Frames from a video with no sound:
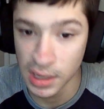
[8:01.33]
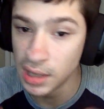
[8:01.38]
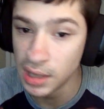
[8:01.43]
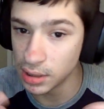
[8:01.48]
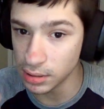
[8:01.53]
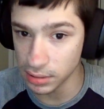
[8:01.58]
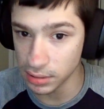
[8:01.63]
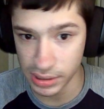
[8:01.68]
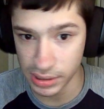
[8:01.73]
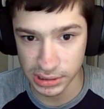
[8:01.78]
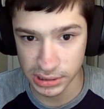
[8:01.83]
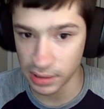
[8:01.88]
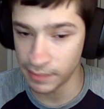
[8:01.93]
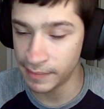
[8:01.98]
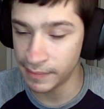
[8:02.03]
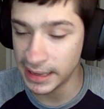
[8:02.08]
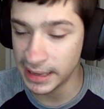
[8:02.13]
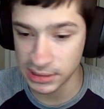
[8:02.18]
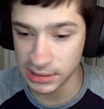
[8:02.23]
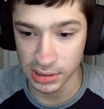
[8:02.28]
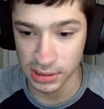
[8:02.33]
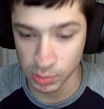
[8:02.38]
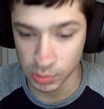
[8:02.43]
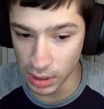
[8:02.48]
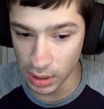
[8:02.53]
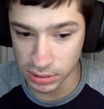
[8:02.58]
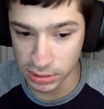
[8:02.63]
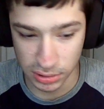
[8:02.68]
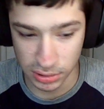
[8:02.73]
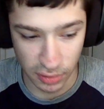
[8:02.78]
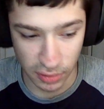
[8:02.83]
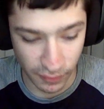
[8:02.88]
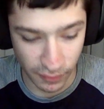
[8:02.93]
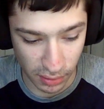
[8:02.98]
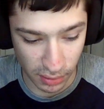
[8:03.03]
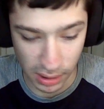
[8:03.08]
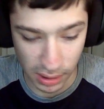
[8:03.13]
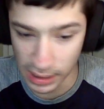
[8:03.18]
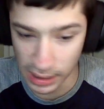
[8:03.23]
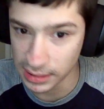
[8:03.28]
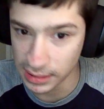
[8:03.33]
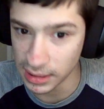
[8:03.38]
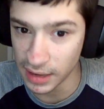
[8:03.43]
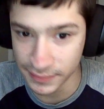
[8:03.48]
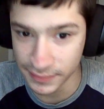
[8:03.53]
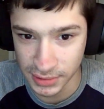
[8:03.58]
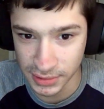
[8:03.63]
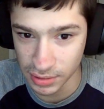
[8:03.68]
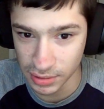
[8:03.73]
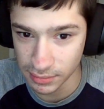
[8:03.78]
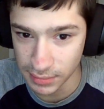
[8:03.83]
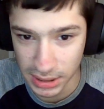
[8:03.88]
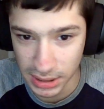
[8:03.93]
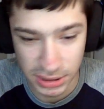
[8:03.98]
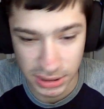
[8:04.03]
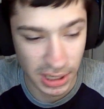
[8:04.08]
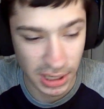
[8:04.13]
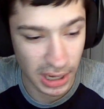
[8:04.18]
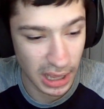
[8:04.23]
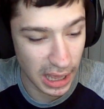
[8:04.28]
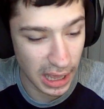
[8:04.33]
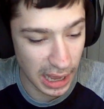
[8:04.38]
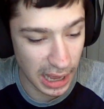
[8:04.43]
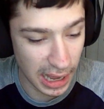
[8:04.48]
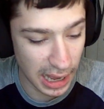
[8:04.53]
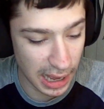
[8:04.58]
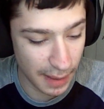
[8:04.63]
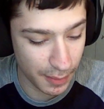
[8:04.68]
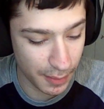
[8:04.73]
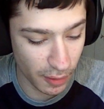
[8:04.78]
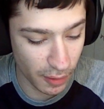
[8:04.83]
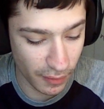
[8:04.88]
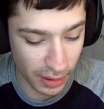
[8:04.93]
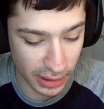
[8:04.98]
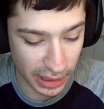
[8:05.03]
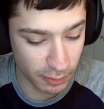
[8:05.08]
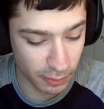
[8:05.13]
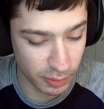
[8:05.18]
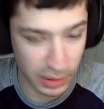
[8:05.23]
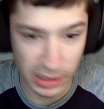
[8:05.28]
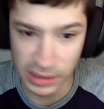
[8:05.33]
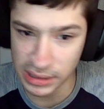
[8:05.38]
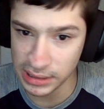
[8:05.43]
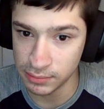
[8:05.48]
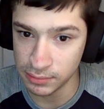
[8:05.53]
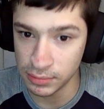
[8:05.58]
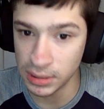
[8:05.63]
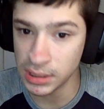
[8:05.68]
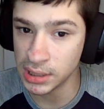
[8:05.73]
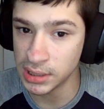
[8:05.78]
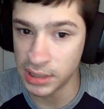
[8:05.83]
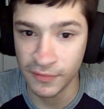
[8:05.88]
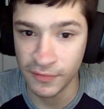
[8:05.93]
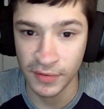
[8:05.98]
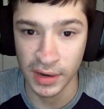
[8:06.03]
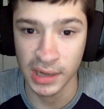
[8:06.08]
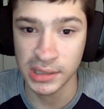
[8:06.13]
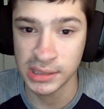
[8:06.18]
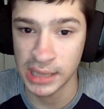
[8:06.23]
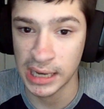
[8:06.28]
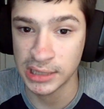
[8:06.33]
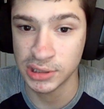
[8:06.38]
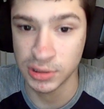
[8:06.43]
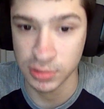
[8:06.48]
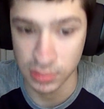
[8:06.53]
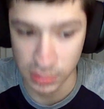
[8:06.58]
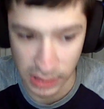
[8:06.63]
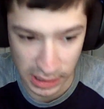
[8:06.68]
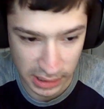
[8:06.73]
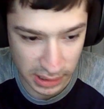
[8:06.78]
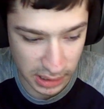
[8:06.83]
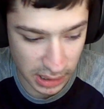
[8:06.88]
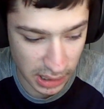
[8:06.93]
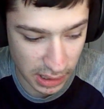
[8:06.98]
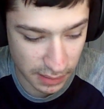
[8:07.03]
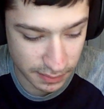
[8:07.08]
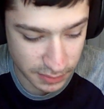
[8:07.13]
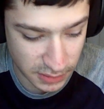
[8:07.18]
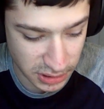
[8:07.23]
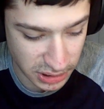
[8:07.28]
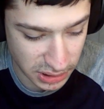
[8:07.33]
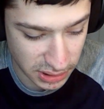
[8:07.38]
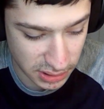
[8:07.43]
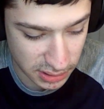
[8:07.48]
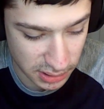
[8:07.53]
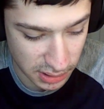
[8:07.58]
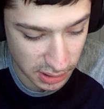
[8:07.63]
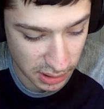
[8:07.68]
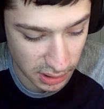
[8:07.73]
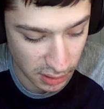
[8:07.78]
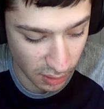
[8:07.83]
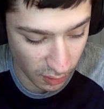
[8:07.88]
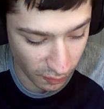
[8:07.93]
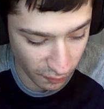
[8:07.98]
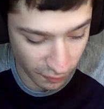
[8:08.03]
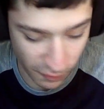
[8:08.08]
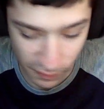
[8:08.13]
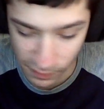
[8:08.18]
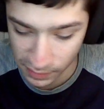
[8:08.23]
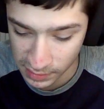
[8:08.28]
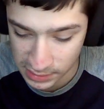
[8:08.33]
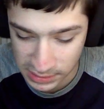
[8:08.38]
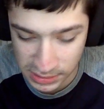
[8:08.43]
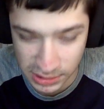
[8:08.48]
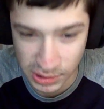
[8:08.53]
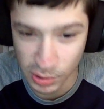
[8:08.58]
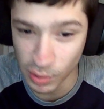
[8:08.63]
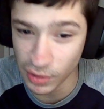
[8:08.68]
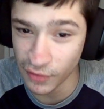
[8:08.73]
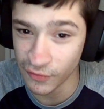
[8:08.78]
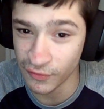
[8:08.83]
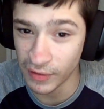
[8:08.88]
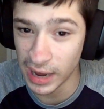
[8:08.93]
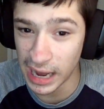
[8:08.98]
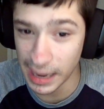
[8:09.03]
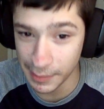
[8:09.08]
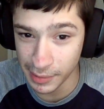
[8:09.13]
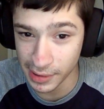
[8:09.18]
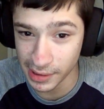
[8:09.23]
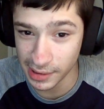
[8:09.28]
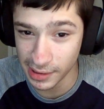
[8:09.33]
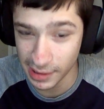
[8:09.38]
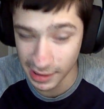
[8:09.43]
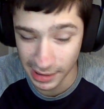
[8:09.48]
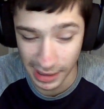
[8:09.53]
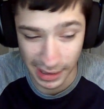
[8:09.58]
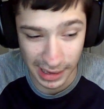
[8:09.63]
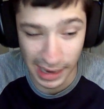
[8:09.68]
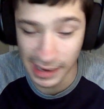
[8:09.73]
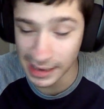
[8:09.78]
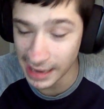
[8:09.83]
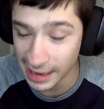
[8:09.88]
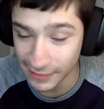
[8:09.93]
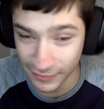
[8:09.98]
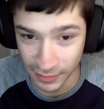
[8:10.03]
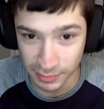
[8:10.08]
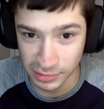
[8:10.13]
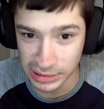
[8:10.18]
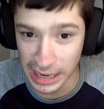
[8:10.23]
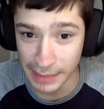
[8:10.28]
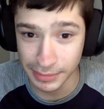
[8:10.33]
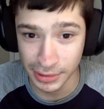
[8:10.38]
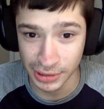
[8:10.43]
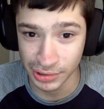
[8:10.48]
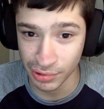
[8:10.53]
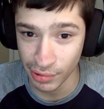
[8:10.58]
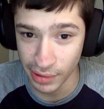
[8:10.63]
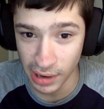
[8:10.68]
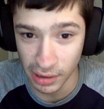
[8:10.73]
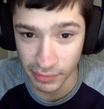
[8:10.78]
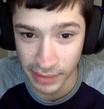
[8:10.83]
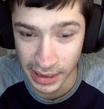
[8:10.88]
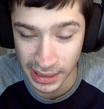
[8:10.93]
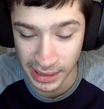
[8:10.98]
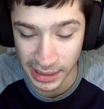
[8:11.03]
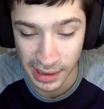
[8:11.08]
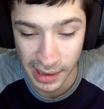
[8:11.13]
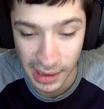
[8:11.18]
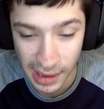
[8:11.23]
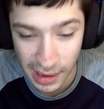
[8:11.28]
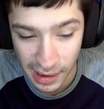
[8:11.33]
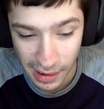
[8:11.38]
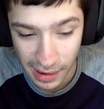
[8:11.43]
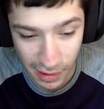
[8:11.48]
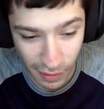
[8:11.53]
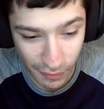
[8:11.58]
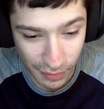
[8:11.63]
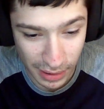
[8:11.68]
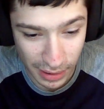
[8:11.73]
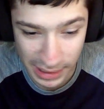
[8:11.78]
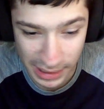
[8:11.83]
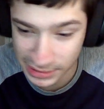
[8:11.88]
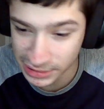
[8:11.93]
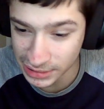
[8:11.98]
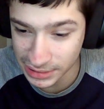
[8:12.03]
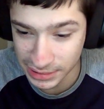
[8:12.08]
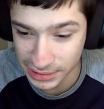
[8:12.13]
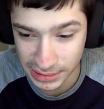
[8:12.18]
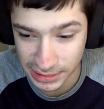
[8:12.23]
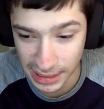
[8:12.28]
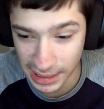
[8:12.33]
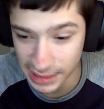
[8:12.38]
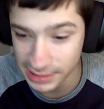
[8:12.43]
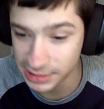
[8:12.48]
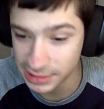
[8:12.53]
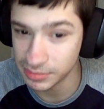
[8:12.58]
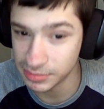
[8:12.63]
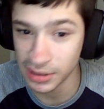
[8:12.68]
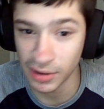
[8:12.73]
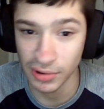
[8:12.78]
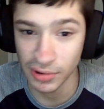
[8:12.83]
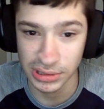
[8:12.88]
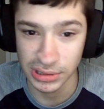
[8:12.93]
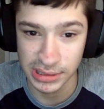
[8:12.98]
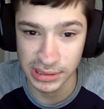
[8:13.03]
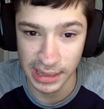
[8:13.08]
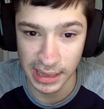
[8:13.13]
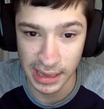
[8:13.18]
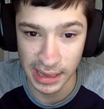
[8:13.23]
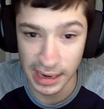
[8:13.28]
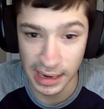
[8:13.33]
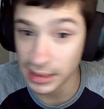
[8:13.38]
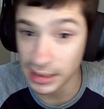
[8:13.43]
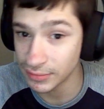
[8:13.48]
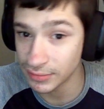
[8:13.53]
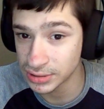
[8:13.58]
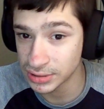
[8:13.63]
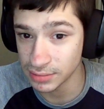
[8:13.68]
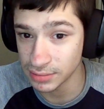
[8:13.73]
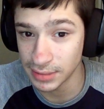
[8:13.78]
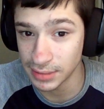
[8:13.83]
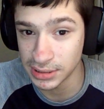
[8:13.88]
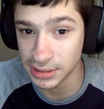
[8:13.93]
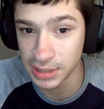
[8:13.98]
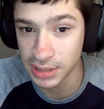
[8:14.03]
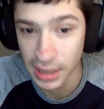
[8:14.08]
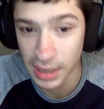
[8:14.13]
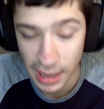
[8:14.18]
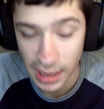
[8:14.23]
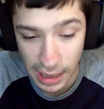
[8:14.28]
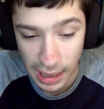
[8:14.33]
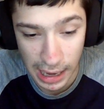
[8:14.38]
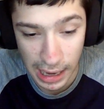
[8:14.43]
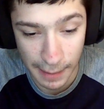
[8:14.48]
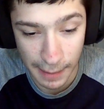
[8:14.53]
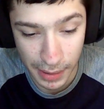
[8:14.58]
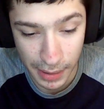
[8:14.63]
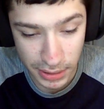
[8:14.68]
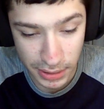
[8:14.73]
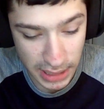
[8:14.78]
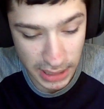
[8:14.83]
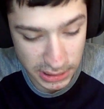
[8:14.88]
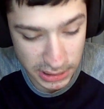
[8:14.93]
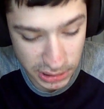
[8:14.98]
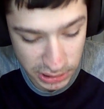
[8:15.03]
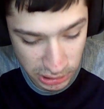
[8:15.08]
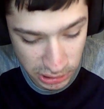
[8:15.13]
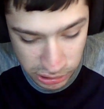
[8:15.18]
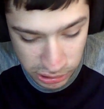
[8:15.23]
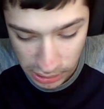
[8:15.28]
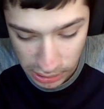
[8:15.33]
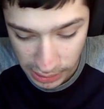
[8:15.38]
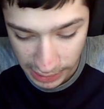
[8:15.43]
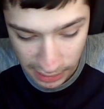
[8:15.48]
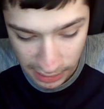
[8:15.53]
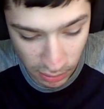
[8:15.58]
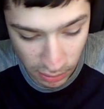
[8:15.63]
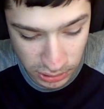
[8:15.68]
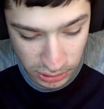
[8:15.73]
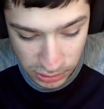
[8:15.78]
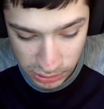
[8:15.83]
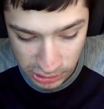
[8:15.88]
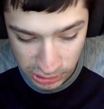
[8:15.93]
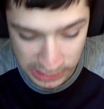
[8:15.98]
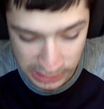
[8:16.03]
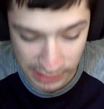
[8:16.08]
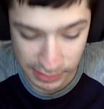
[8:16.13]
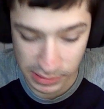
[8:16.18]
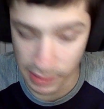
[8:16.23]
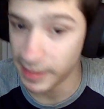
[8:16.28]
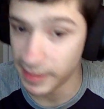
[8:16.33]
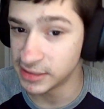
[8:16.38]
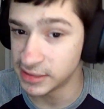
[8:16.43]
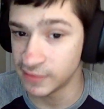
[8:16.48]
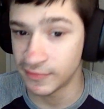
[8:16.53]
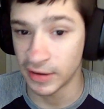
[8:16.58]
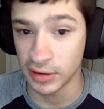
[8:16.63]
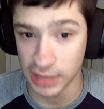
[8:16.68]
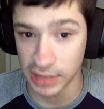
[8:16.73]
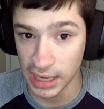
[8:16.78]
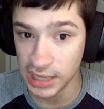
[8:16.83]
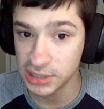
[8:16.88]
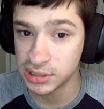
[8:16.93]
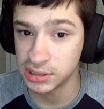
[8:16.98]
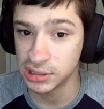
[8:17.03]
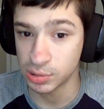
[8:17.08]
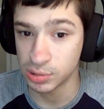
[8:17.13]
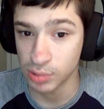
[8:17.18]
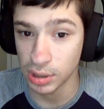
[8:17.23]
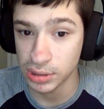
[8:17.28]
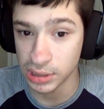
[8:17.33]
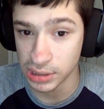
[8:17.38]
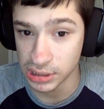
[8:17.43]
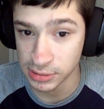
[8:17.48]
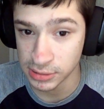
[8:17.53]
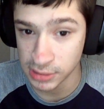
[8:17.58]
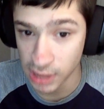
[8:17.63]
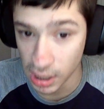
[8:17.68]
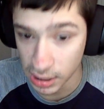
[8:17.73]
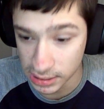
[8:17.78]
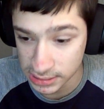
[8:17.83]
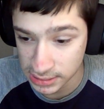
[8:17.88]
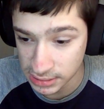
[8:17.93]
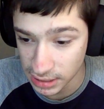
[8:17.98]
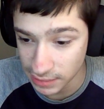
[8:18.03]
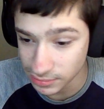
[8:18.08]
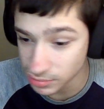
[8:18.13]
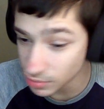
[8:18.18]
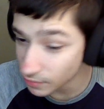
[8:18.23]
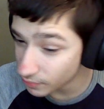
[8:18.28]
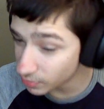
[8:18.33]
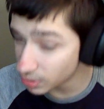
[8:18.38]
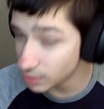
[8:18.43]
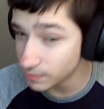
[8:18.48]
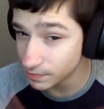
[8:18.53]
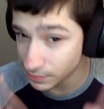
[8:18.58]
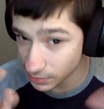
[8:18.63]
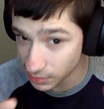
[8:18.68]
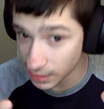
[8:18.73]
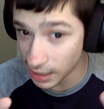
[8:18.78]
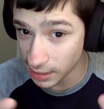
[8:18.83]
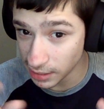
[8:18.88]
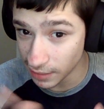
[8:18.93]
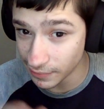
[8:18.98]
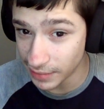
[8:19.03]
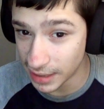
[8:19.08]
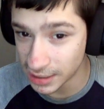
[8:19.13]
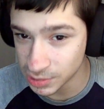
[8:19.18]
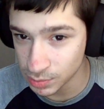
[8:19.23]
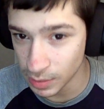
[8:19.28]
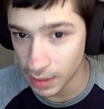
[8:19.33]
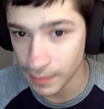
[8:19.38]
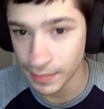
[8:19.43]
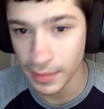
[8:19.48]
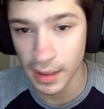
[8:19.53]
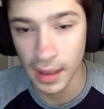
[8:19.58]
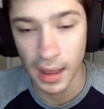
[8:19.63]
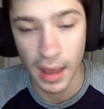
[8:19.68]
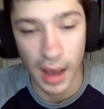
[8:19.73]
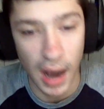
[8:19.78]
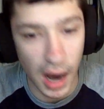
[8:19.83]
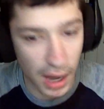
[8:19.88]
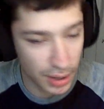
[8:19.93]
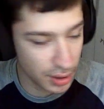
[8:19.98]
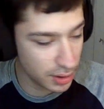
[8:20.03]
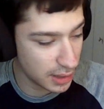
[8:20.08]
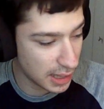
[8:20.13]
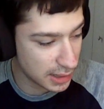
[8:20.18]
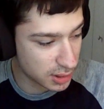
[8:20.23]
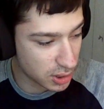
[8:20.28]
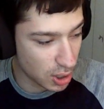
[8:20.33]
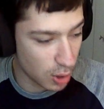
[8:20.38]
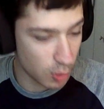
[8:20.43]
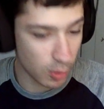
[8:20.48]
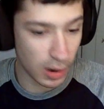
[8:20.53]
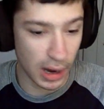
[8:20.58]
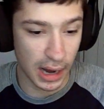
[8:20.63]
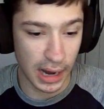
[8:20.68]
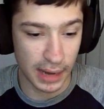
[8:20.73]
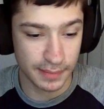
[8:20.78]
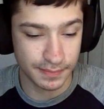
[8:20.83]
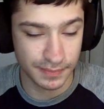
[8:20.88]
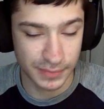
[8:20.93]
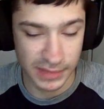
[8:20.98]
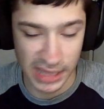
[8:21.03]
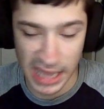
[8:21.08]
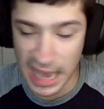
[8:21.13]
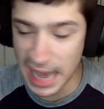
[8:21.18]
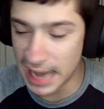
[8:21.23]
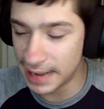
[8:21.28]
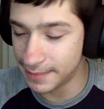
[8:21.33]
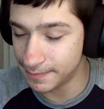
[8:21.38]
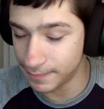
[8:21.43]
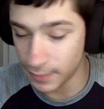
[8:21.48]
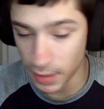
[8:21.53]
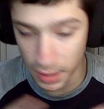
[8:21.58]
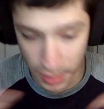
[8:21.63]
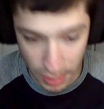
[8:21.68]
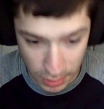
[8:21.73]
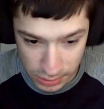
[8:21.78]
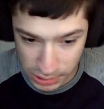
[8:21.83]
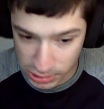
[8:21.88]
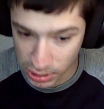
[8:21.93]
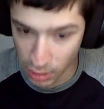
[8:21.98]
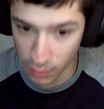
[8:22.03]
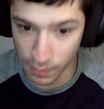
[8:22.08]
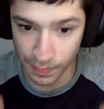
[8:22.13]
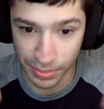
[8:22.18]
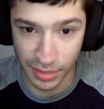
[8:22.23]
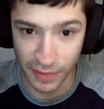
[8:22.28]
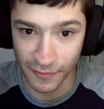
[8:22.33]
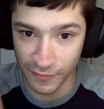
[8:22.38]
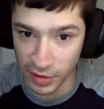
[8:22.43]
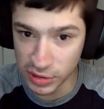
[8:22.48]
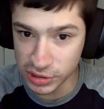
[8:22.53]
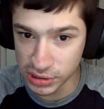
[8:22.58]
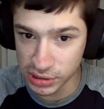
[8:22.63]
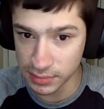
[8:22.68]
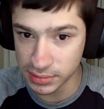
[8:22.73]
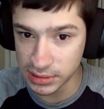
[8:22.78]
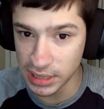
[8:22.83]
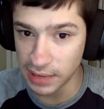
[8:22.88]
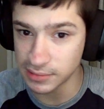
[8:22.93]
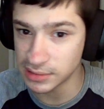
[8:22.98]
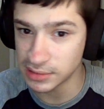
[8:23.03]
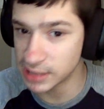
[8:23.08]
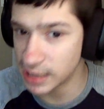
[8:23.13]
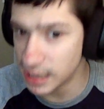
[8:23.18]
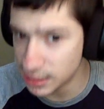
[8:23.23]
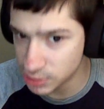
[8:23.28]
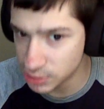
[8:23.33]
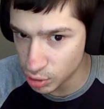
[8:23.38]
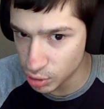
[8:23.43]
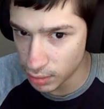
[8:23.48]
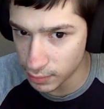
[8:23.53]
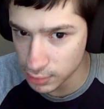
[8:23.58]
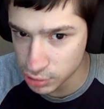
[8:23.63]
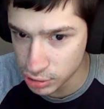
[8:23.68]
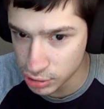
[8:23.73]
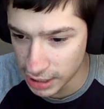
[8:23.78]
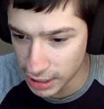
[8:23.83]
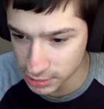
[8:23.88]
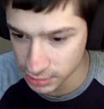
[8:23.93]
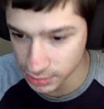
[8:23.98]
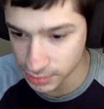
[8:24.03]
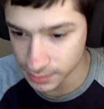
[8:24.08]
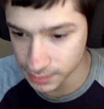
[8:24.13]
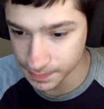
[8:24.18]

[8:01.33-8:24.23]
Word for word: The lyrics amazing as well. Just overall, I love them so much. Uh, but overall, they really, really did fit into the actual like uh, just you know the sort of vibe we to like I get from chapter three already. And overall, it just it just really goes into that, and I love it so much. Uh, but other than that, just in general, like it also just gives an amazing foundation as well to this song itself. So overall, I love that as well. Other than that, though, uh, yeah. Also, visuals themselves. Let's get on to it. Distractions.